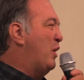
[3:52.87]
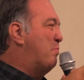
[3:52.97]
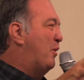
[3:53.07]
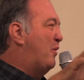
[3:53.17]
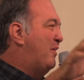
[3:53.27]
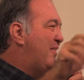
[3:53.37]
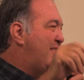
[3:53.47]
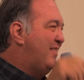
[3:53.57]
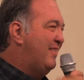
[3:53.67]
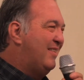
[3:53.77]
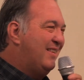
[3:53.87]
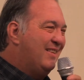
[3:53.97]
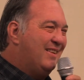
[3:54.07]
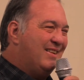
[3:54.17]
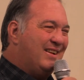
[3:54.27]
ripple.
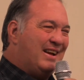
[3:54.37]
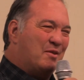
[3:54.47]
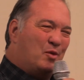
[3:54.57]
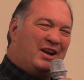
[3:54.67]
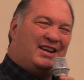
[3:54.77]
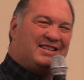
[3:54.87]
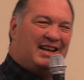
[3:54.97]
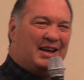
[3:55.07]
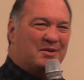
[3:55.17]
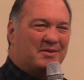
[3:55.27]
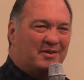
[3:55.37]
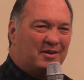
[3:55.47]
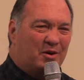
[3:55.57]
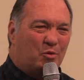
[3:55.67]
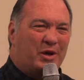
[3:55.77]
And what do you say?
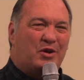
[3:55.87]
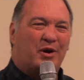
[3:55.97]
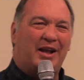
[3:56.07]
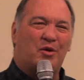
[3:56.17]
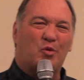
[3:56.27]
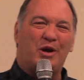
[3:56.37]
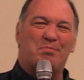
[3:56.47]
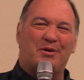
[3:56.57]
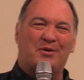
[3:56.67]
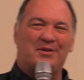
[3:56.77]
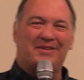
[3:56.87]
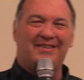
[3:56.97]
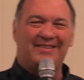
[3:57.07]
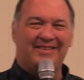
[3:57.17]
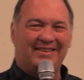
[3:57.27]
We create a ripple.
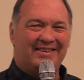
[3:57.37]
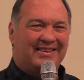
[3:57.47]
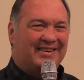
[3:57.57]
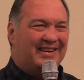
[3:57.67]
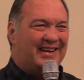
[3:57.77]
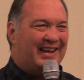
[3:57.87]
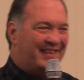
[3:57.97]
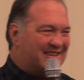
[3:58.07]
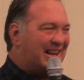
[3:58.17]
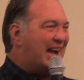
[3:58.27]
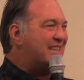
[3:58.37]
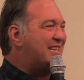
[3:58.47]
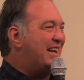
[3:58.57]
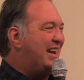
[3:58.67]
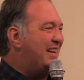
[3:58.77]
In these
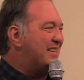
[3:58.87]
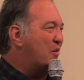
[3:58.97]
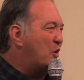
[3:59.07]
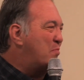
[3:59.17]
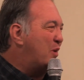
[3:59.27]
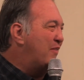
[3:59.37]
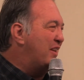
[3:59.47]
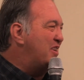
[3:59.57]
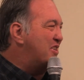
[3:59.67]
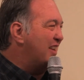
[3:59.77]
last days that we're privileged